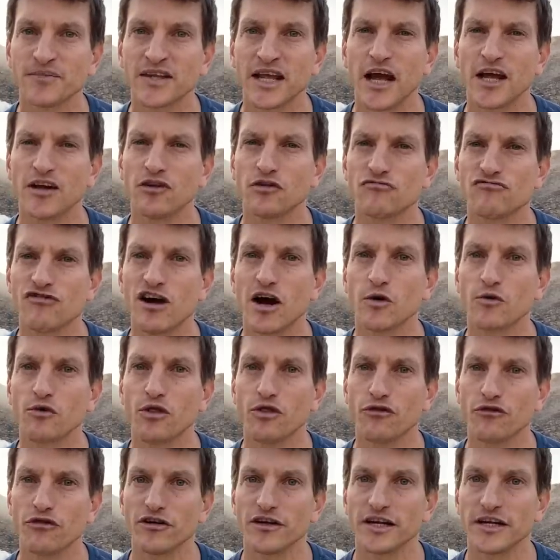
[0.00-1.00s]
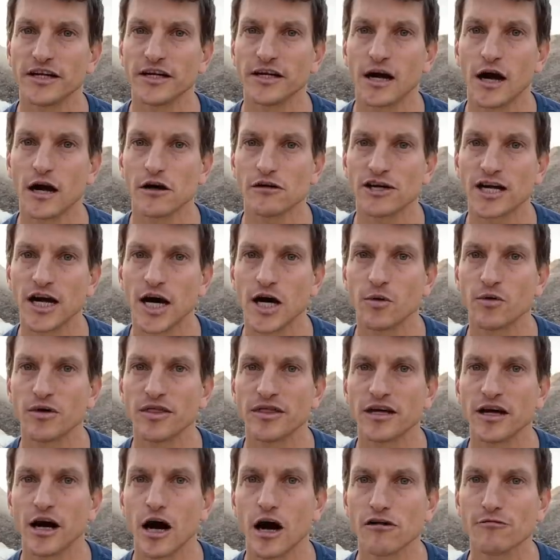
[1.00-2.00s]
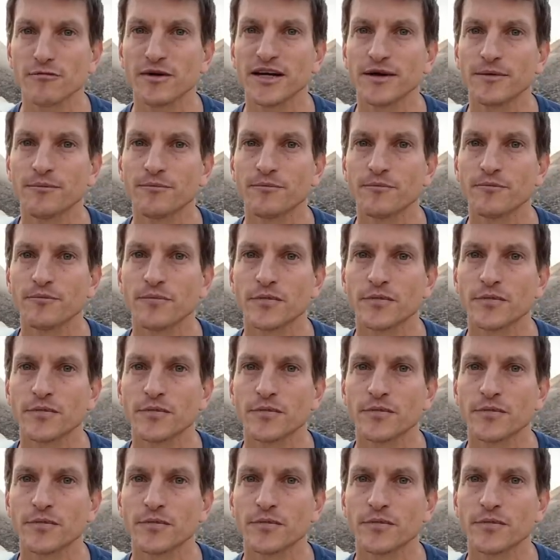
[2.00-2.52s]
and around 30 are now in the army.